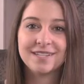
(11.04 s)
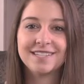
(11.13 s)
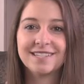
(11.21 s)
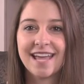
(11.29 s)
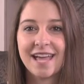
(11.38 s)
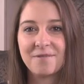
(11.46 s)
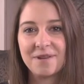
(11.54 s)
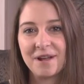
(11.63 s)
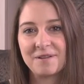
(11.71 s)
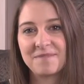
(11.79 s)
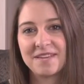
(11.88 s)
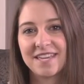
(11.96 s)
But today we
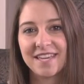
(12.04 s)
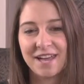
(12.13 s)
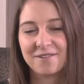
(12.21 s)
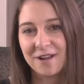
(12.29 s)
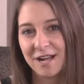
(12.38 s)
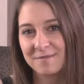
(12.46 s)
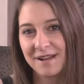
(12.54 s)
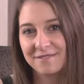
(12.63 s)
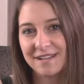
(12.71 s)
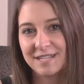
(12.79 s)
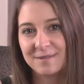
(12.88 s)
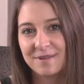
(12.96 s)
are making a crock pot
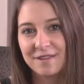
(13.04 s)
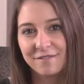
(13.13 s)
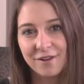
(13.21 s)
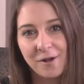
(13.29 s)
recipe for